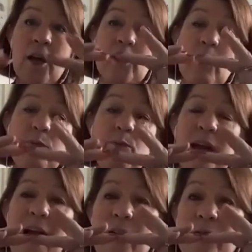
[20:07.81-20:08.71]
So if we
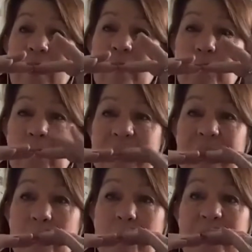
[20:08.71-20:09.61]
have that bit
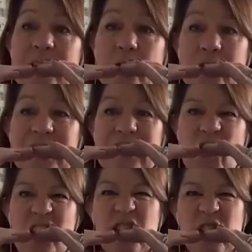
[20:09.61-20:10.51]
in the middle that is
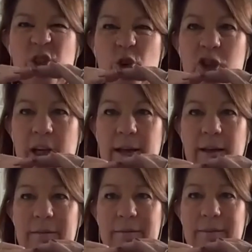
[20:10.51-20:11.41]
nice and stodgy,